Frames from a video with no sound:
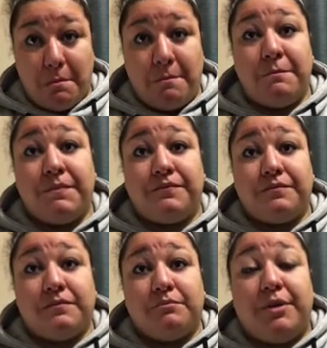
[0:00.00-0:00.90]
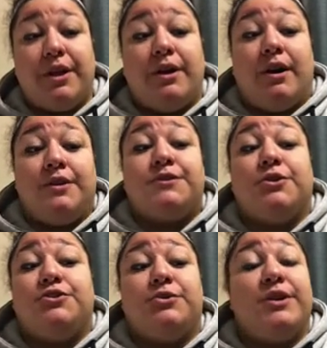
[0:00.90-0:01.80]
Mm-hmm. But then
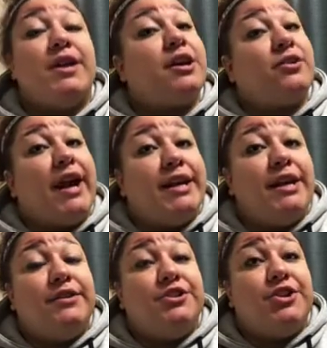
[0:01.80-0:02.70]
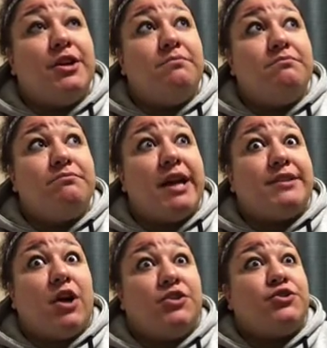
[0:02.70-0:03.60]
also doing that grinding in the gym, that's
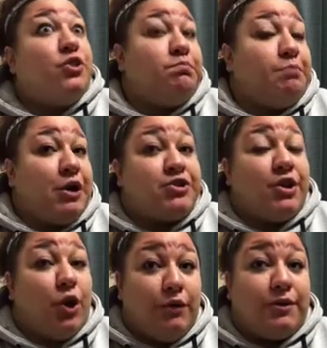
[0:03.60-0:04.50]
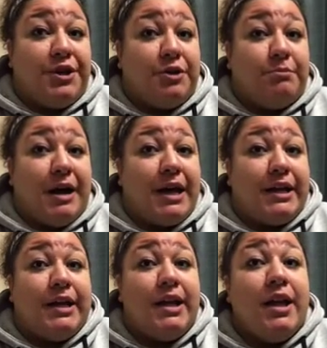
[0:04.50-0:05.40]
also partially overloading your
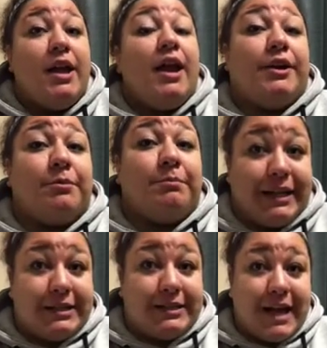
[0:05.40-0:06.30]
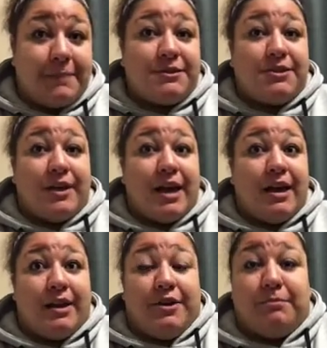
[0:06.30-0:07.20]
body, and your body adapts to that,
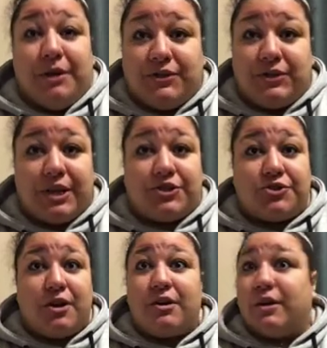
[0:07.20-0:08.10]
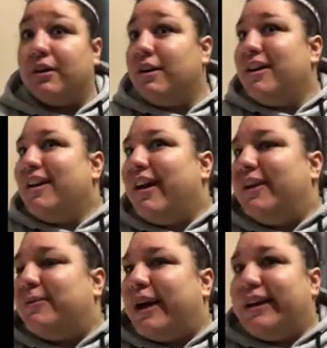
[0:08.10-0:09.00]
and your muscles get stronger
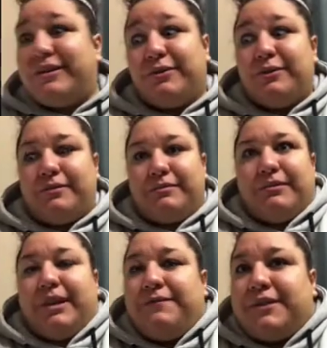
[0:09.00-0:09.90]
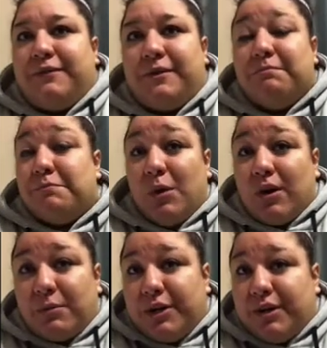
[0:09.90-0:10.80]
and ready to lift even
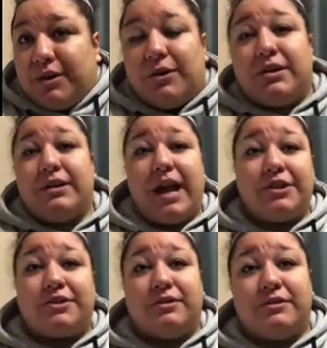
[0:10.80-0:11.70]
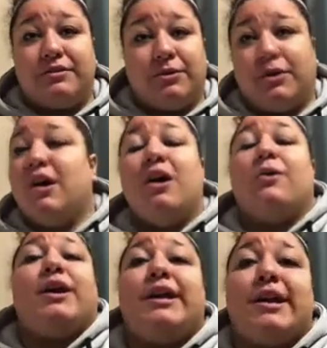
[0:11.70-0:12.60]
more when you go to nationals or
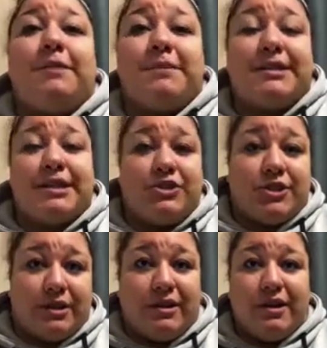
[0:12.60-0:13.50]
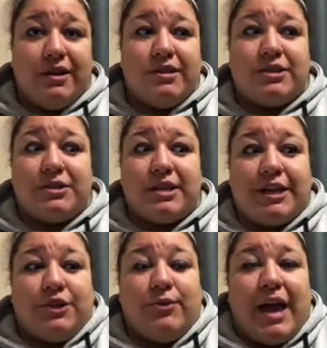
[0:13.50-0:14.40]
any competition. So it's
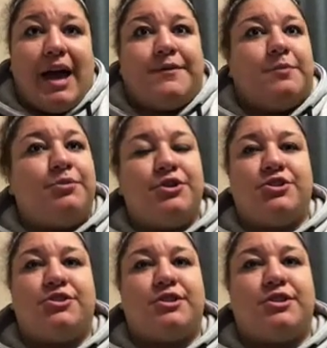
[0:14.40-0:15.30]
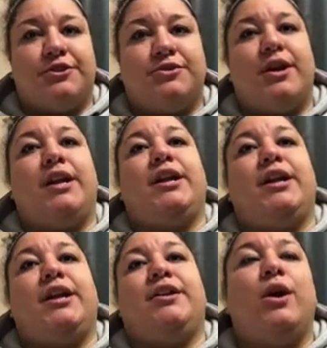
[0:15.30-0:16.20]
like you have to push yourself in training.
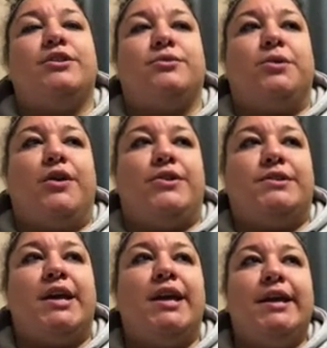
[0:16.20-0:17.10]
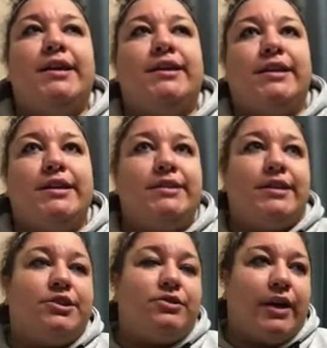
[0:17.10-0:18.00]
You don't want to do all this
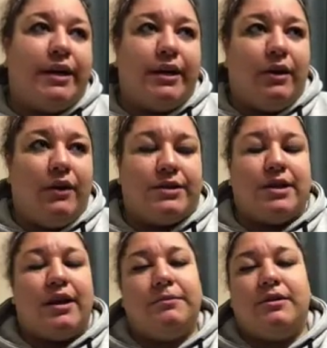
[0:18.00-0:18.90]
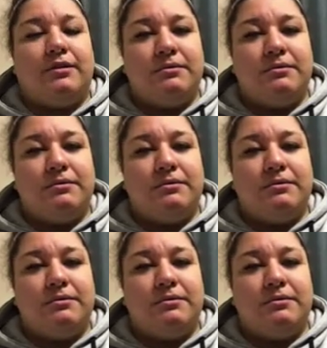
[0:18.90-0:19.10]
easy training all the time, you know?